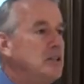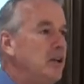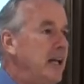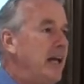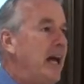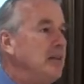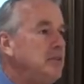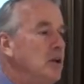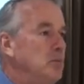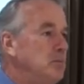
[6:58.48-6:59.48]
is looking at
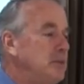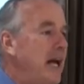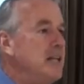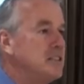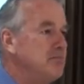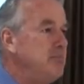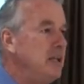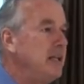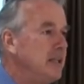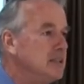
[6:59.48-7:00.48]
you know tens of
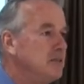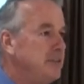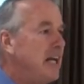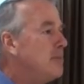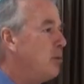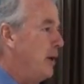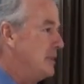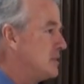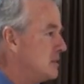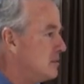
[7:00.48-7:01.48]
millions of data
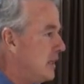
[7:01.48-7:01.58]
points